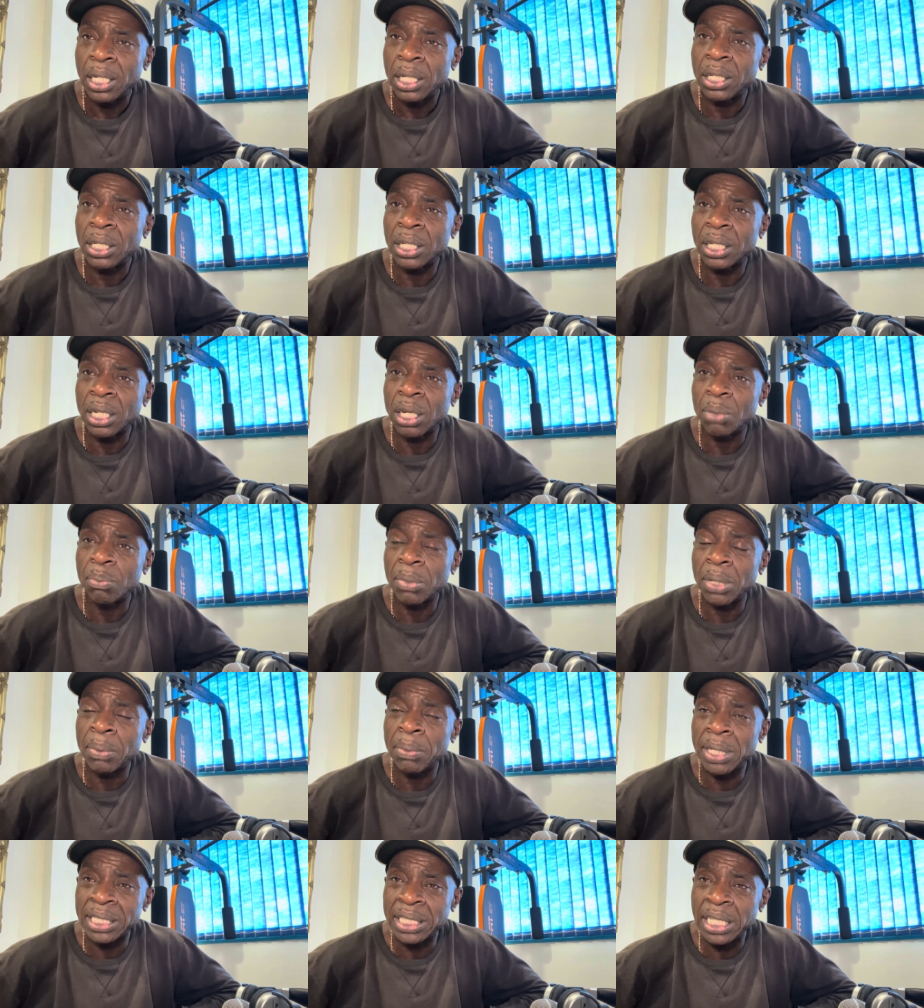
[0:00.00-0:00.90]
you know,
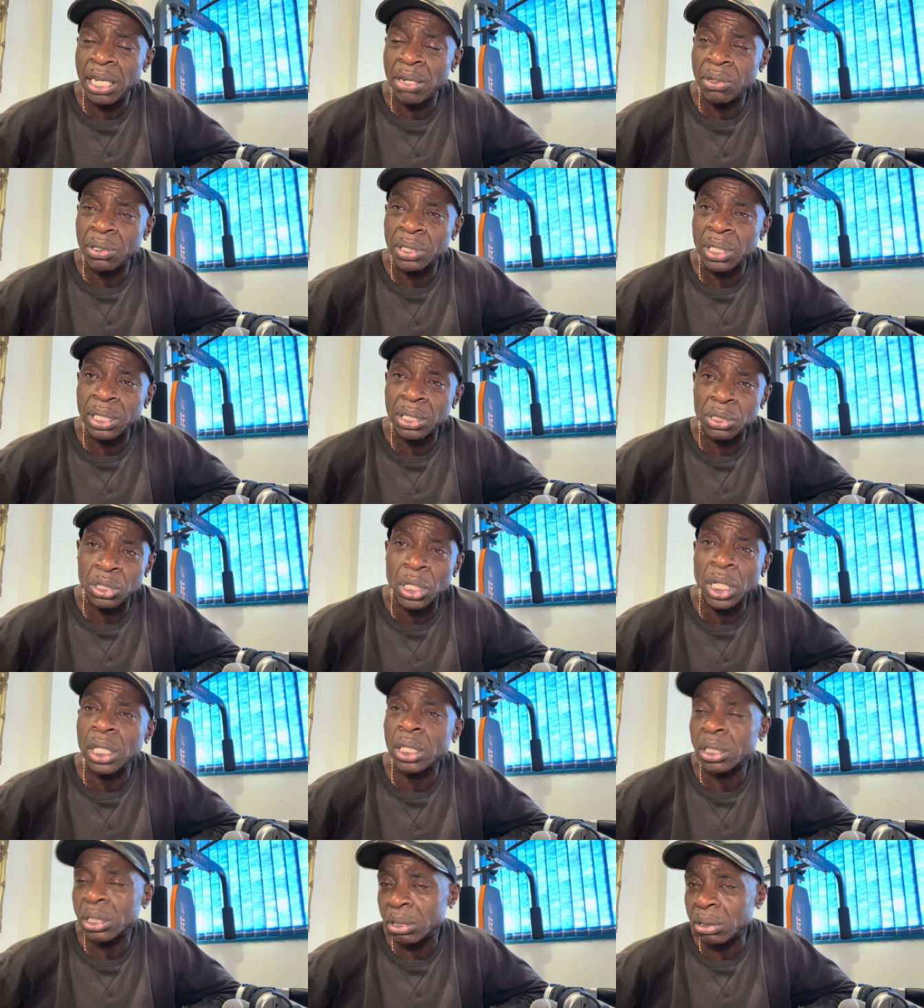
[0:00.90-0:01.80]
a material
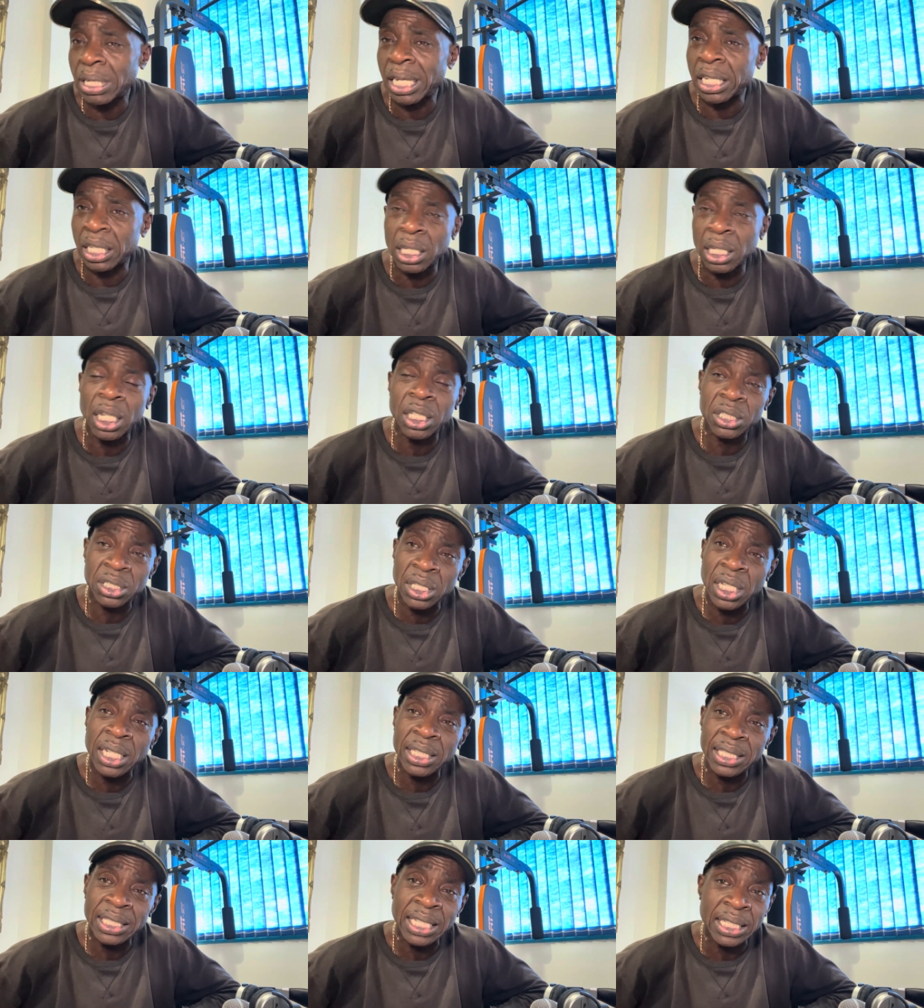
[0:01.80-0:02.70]
that's going to last
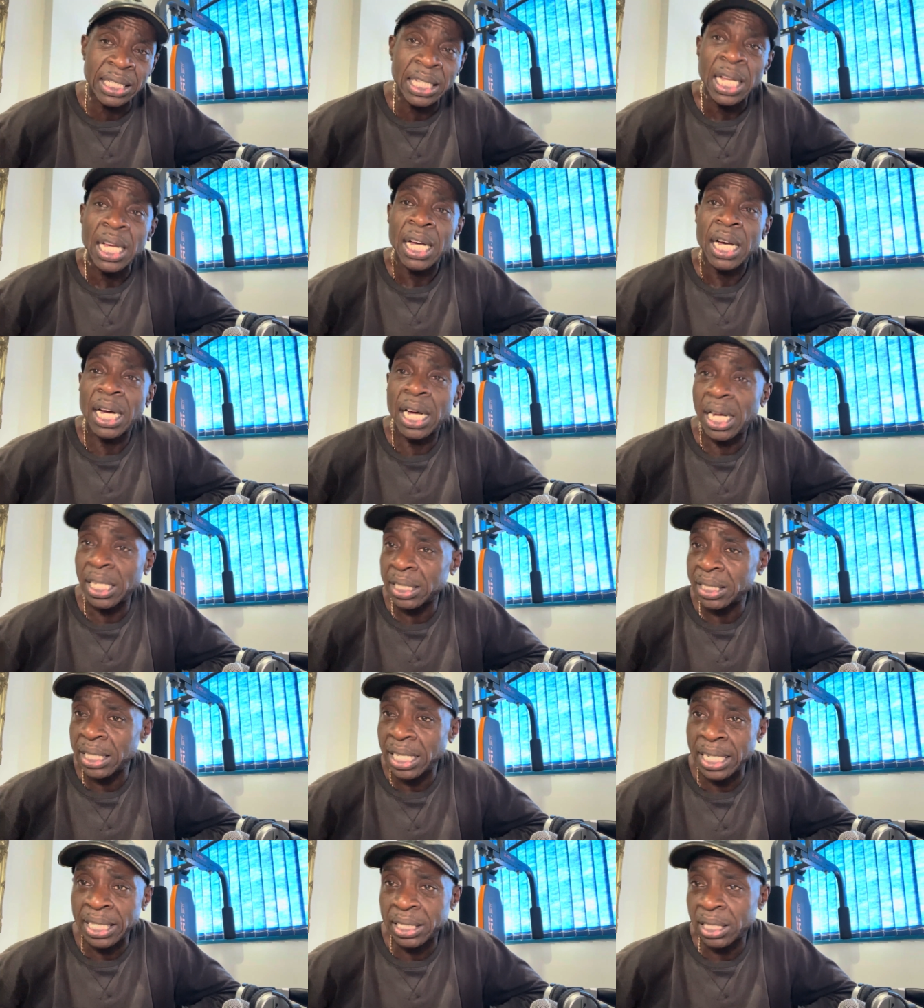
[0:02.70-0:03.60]
30 years, I'd
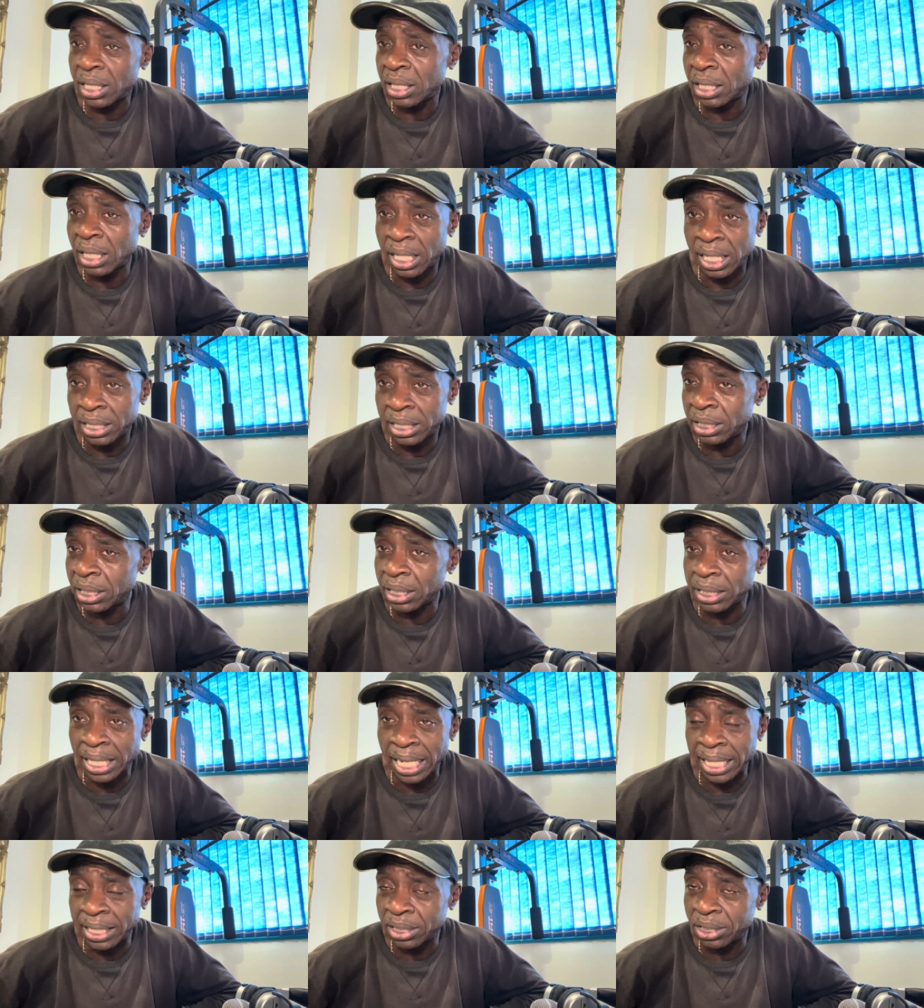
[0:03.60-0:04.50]
say that, like, you know,
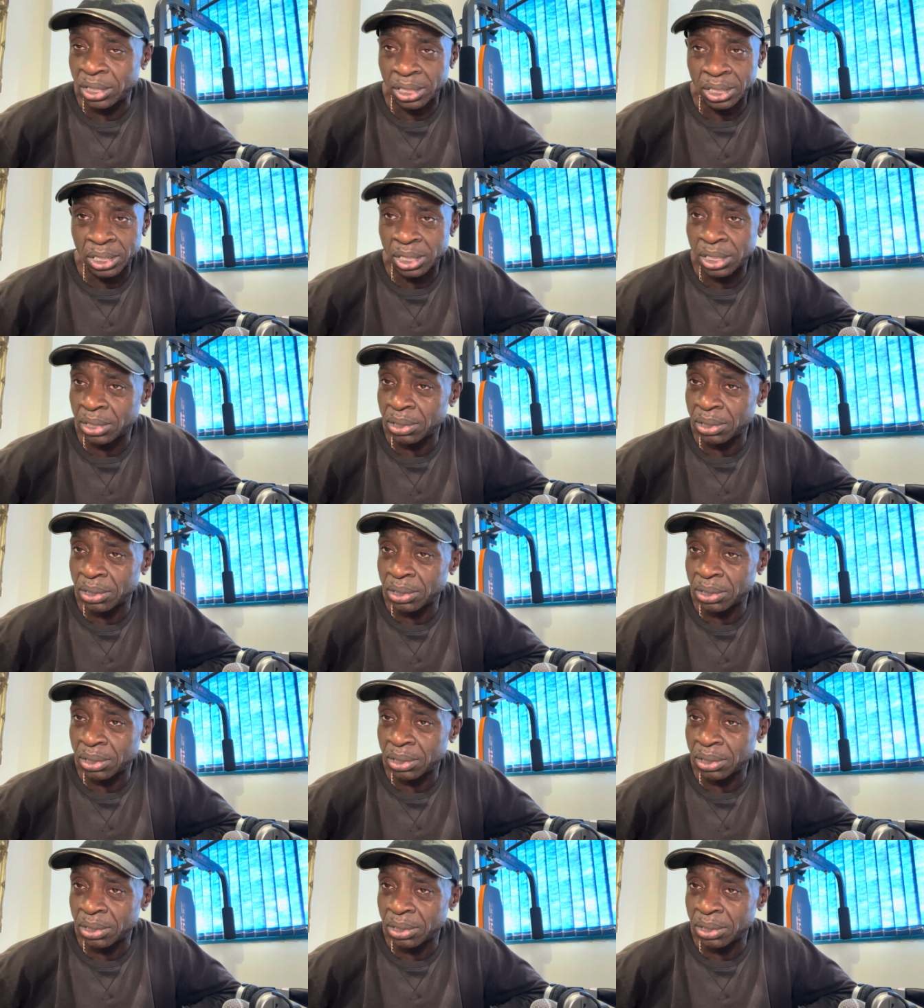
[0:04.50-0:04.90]
that's just,